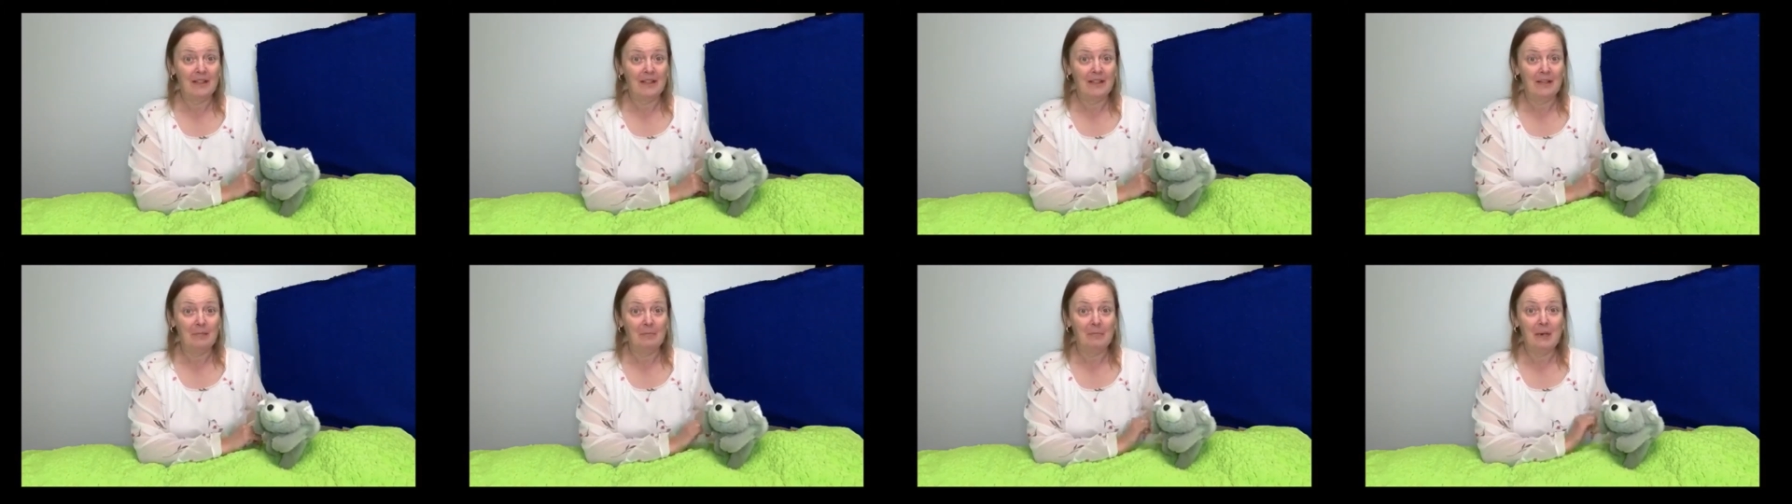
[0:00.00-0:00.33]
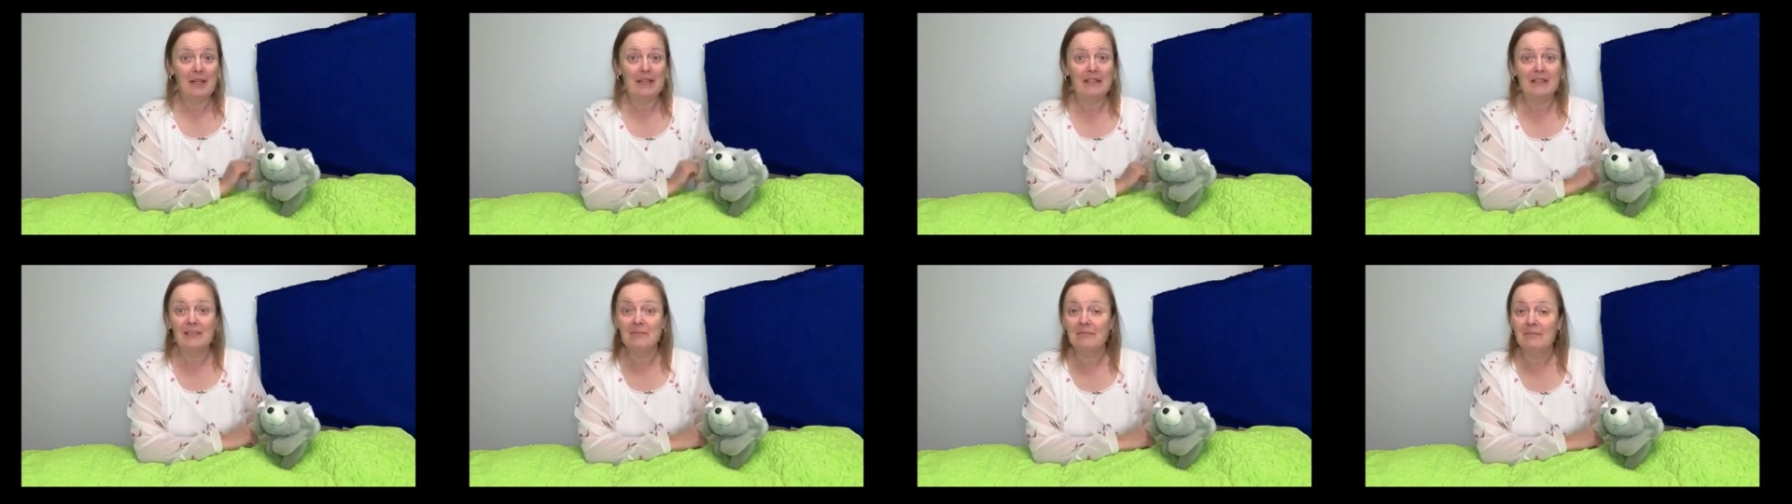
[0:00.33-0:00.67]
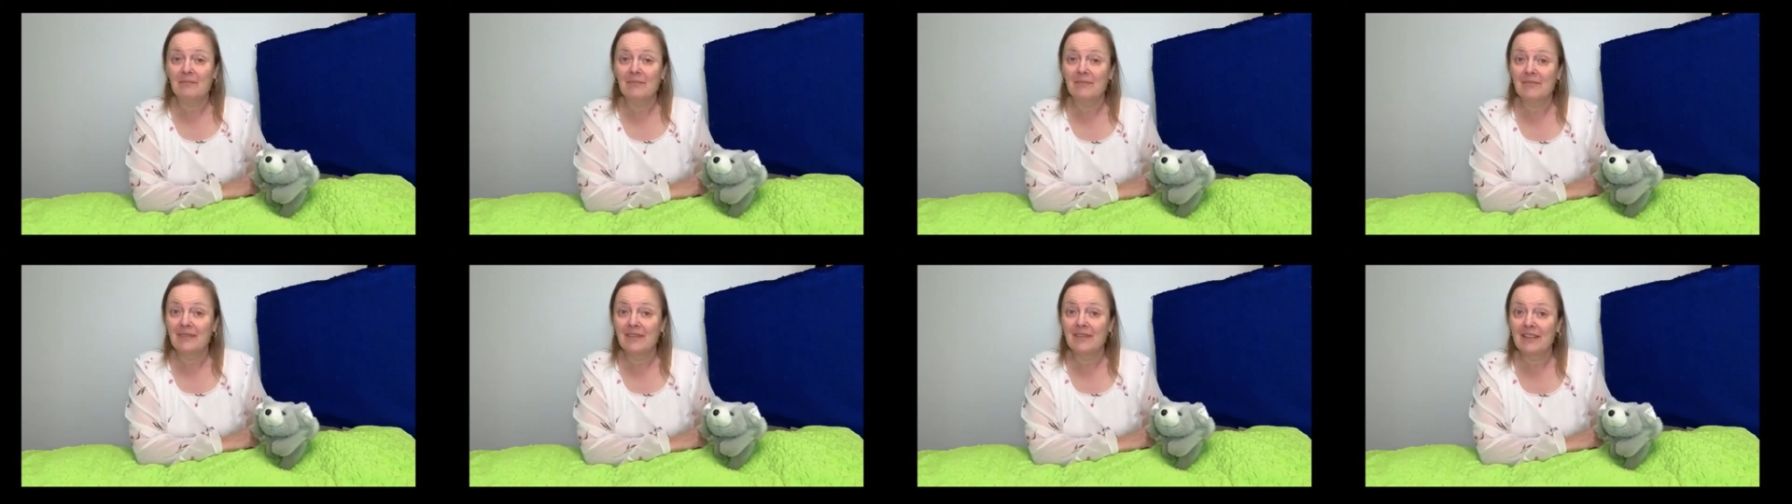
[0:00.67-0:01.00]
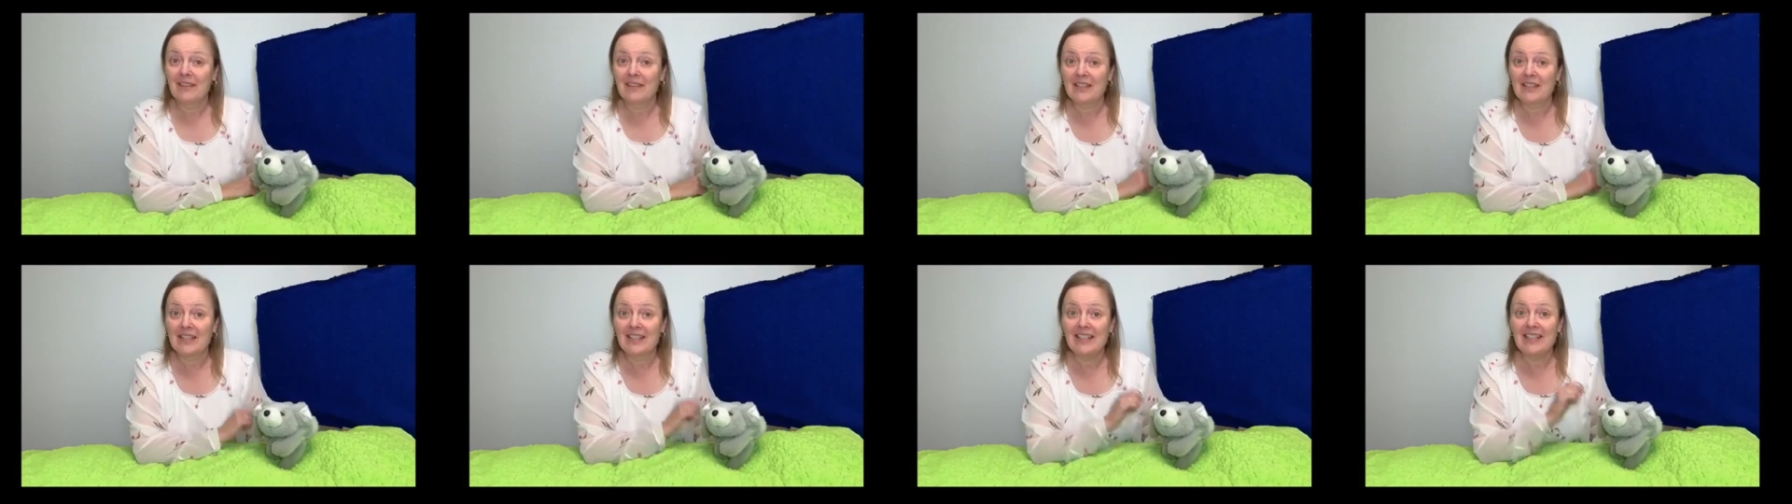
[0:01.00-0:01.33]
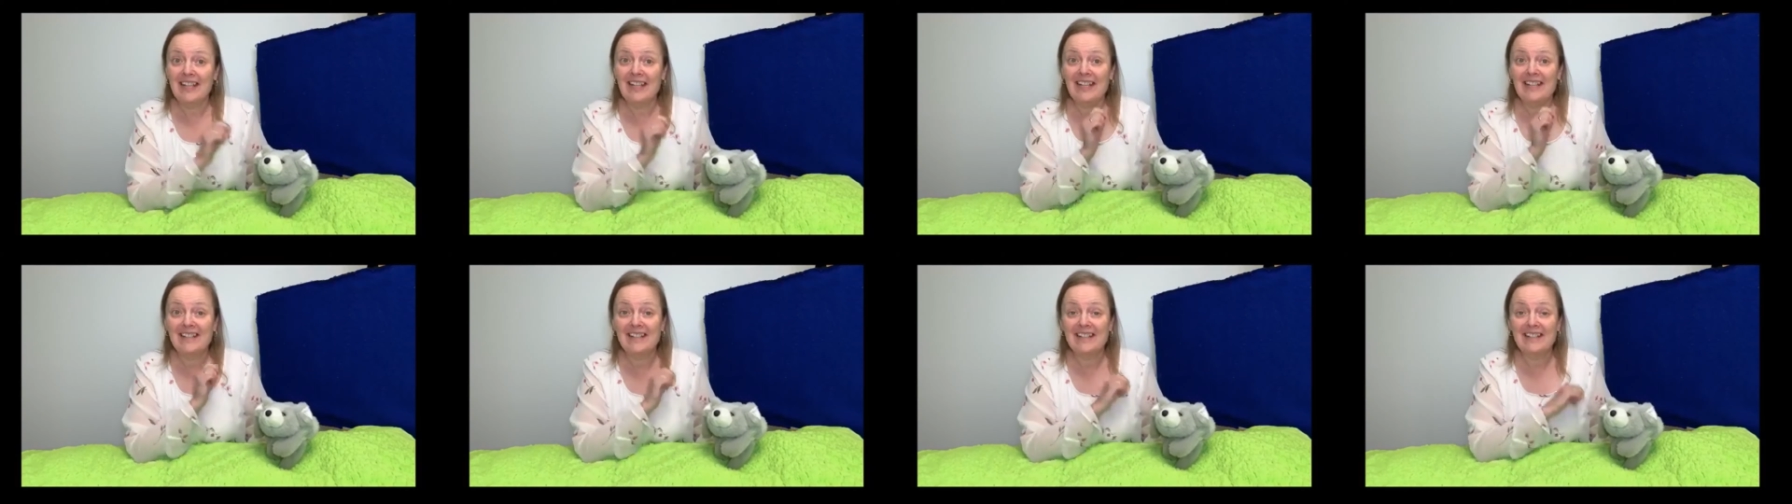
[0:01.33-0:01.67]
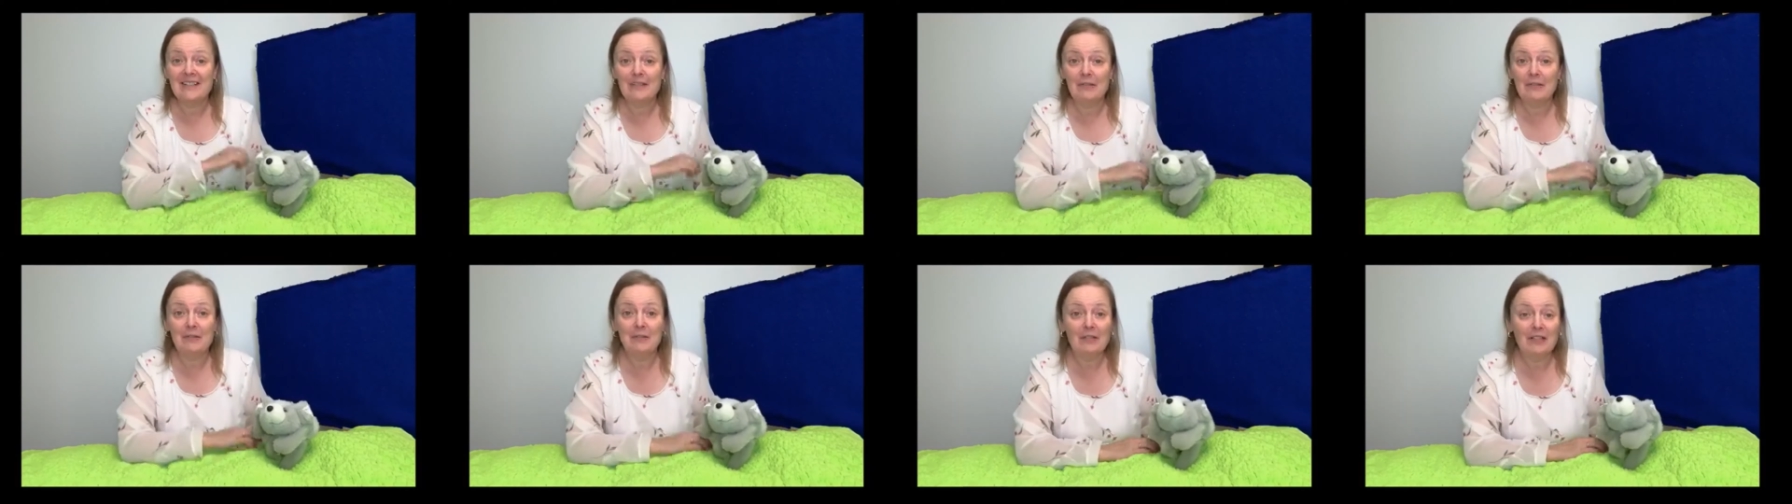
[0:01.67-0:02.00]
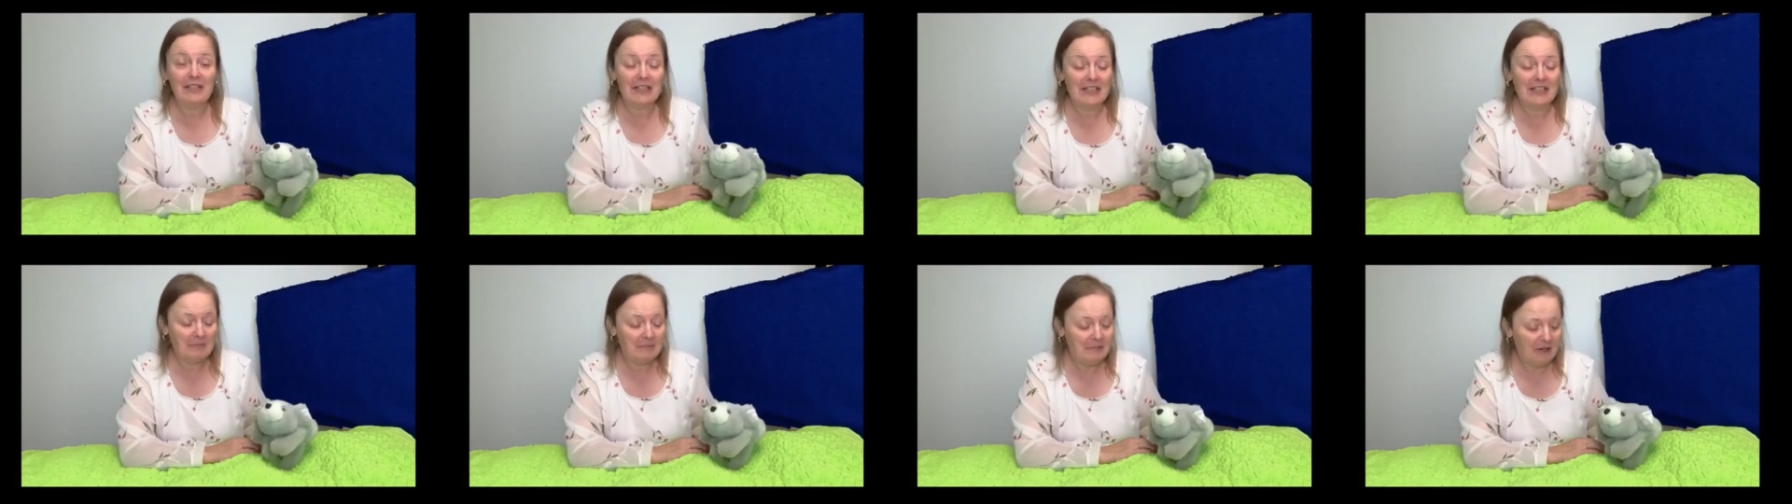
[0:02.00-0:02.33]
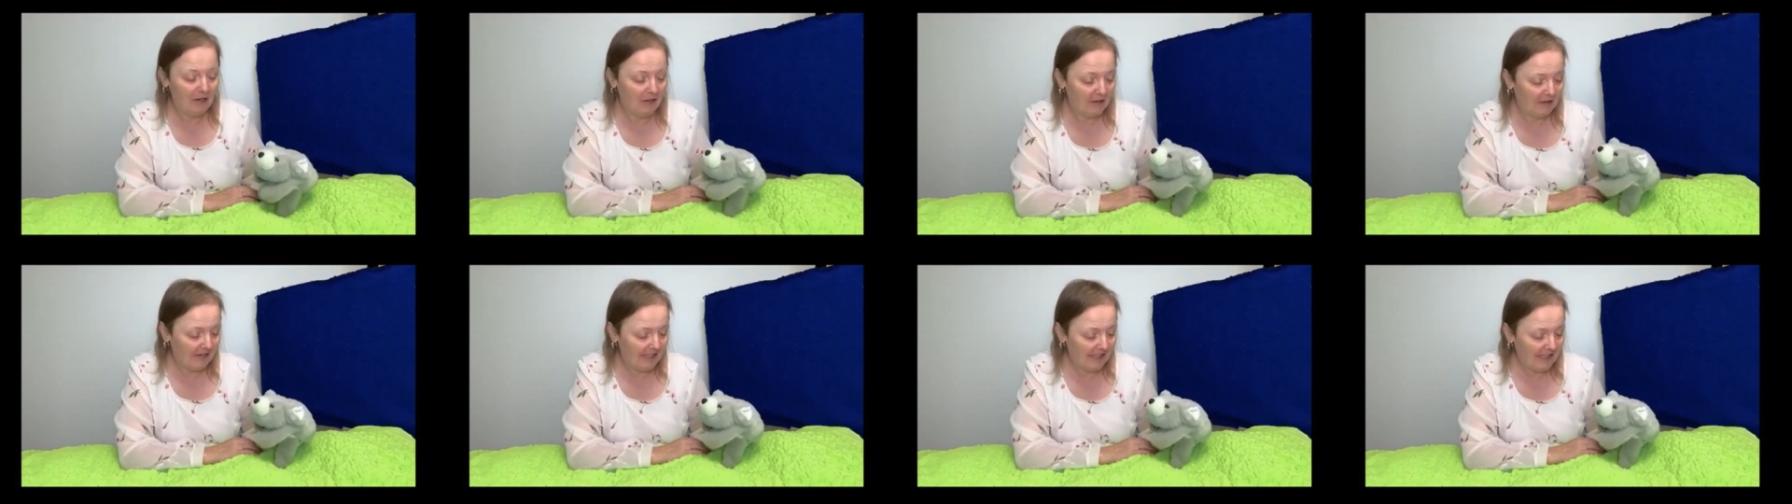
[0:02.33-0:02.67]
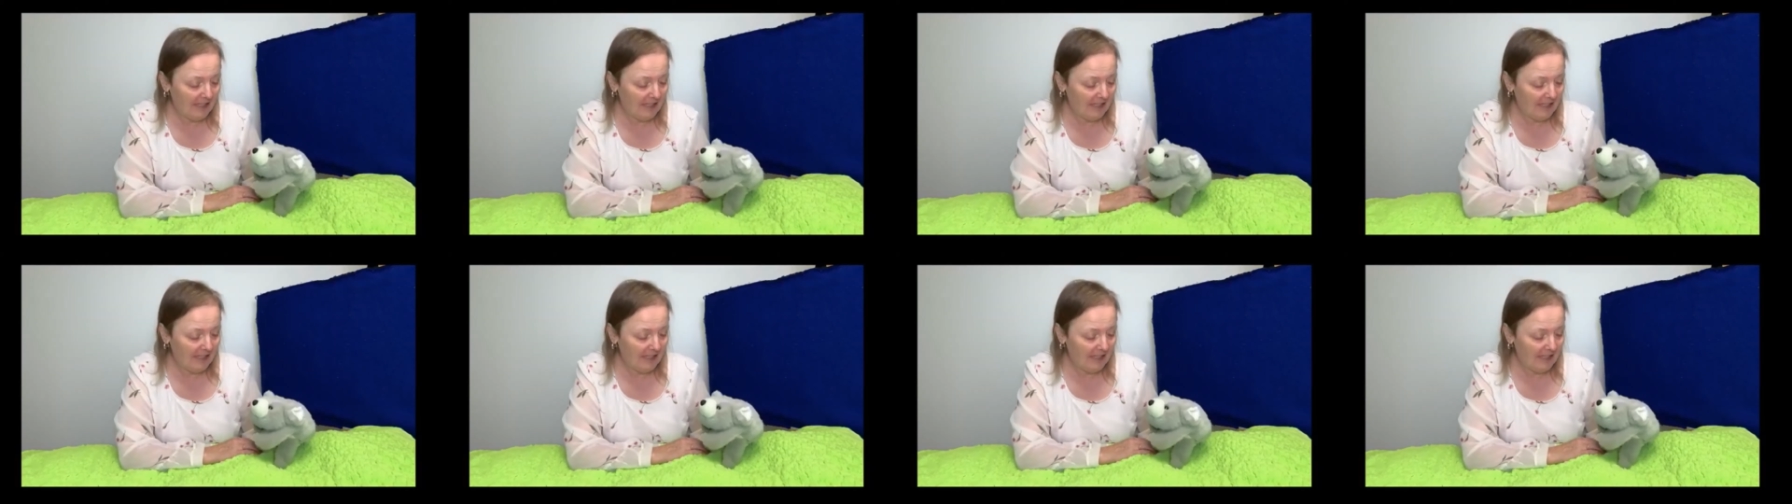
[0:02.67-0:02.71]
But today's story, Molly,